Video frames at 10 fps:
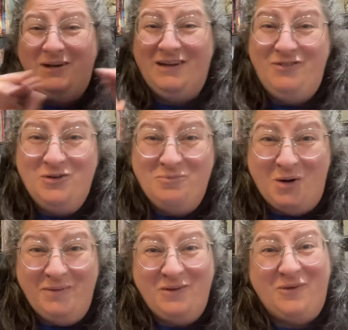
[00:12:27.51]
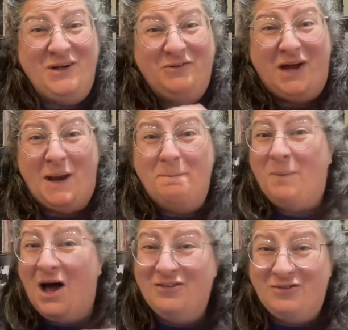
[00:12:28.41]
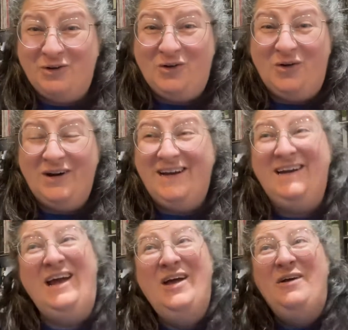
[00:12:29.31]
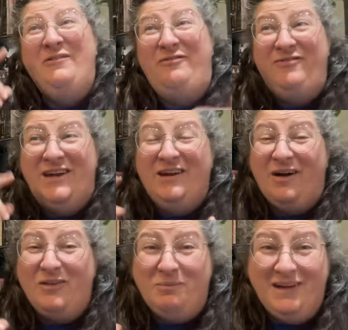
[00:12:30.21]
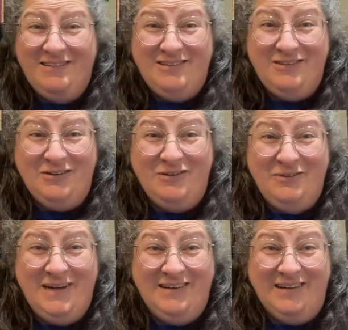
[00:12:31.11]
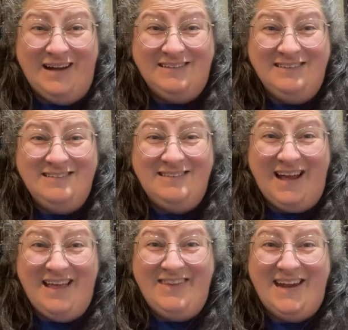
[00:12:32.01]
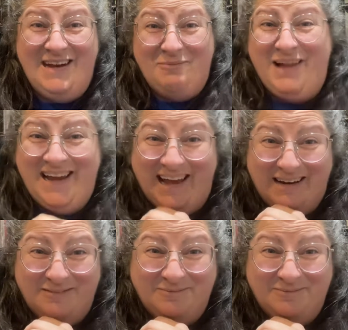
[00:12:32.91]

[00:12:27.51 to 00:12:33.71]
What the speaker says: going to give you a moment where you can pause the recording, figure out the places you're doing glottals, and then hit play again.